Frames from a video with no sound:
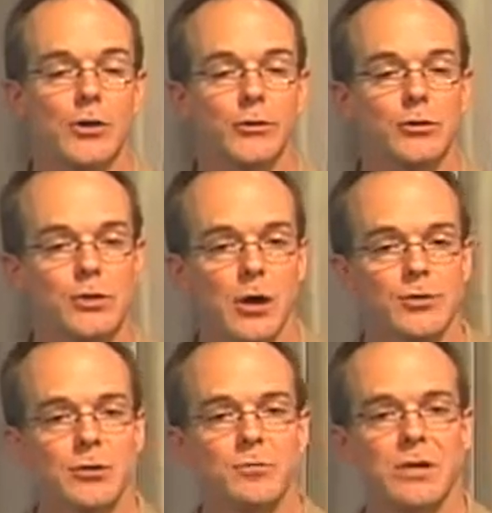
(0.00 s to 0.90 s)
doctors
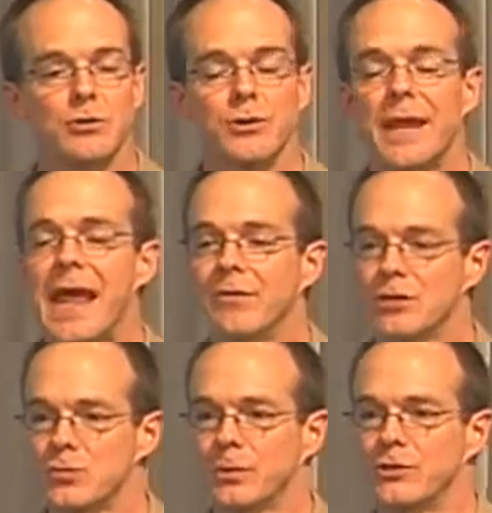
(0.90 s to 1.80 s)
also measure the
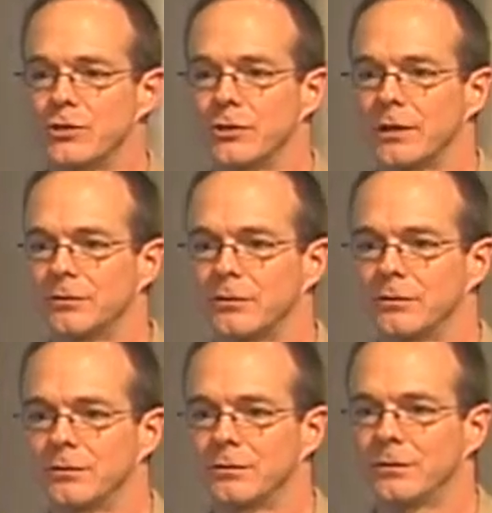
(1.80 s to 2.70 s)
average blood sugar level.
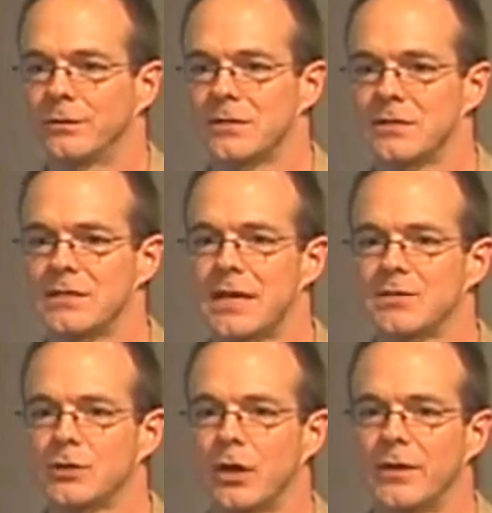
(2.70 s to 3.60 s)
This is a
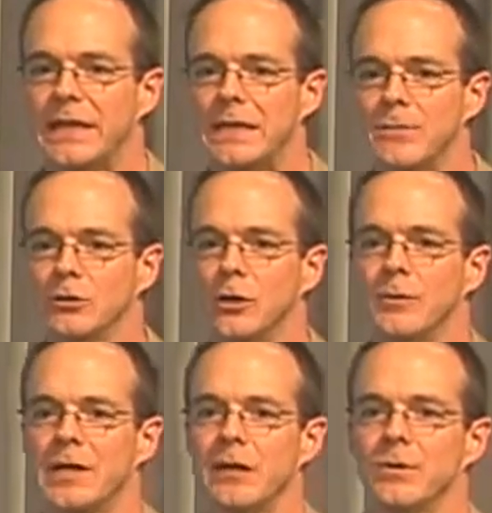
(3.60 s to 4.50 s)
test called the
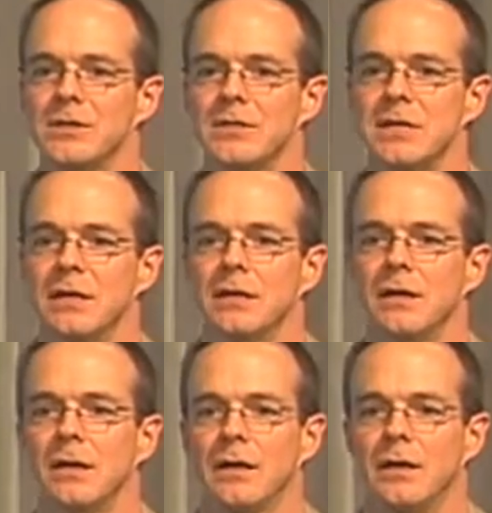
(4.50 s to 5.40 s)
hemoglobin A1C.
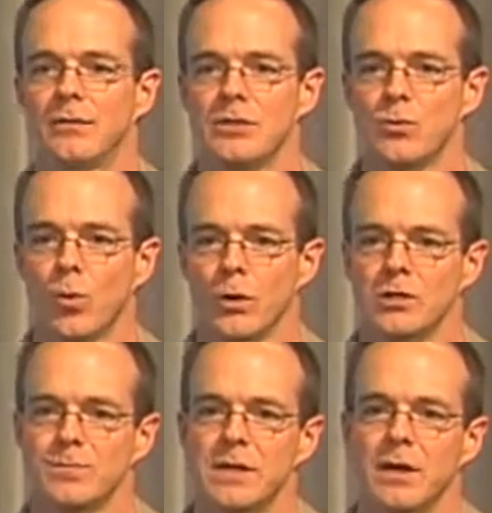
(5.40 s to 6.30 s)
This
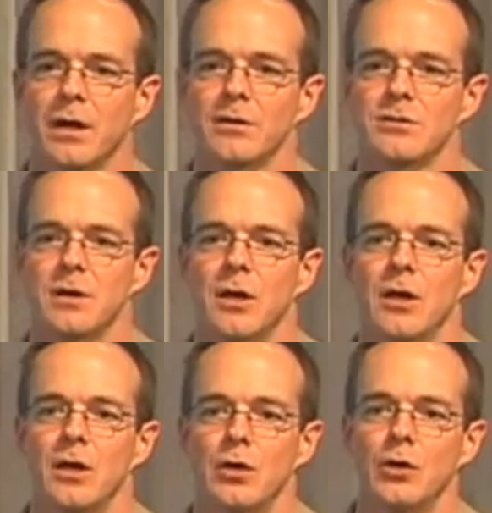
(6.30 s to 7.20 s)
works because
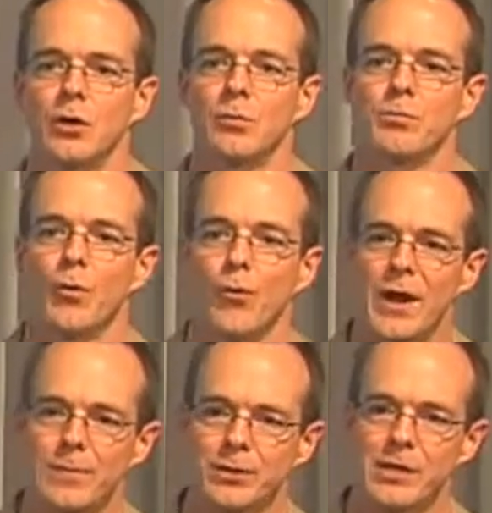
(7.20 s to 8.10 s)
your
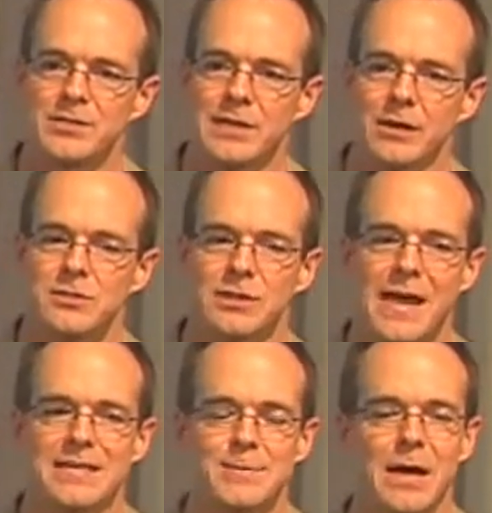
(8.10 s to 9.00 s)
red blood cells
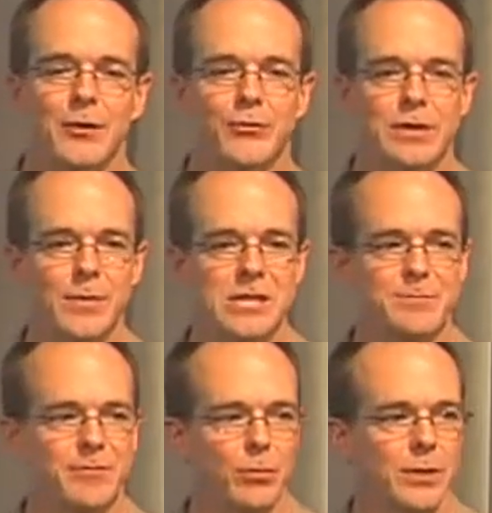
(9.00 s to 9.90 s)
last about 3 months
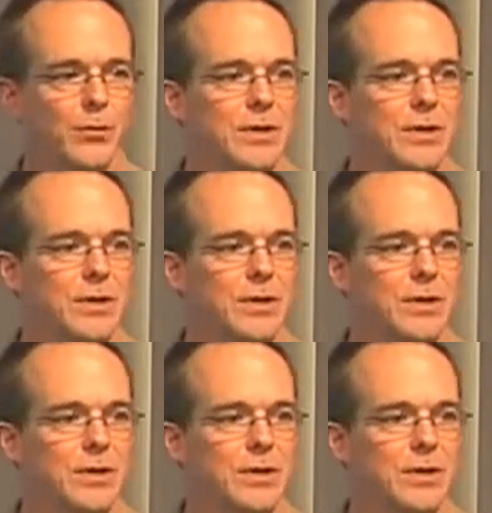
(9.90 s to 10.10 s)
before they're